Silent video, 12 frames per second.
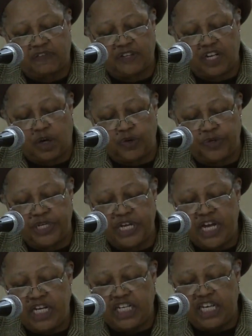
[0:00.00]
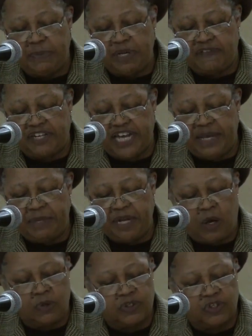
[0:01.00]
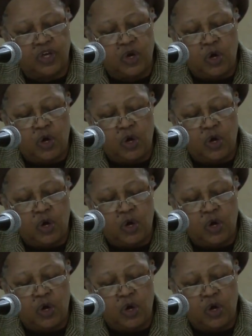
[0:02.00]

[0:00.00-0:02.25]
of a lottery, the keeping of a gaming house,